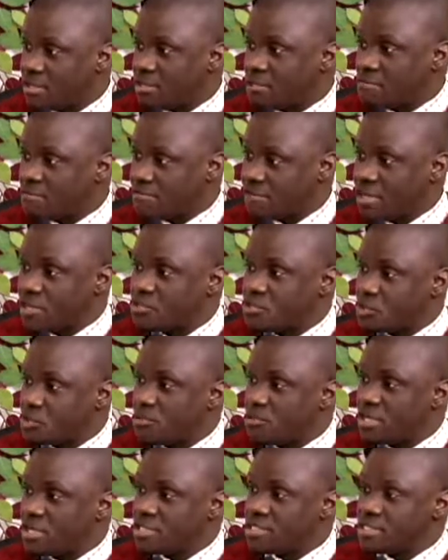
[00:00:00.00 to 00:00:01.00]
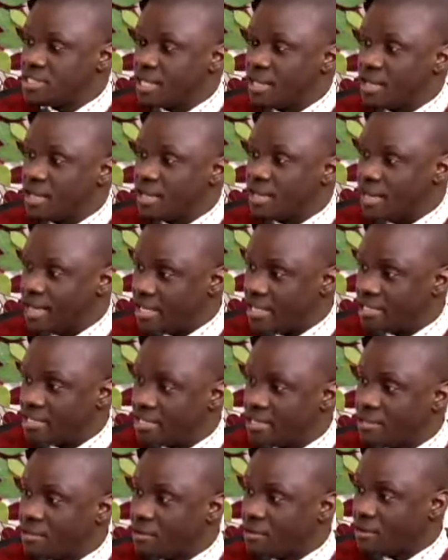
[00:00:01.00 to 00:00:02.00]
And Faso means land
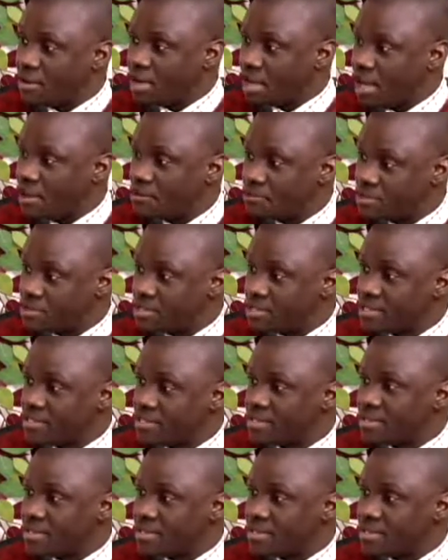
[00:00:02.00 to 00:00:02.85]
or country.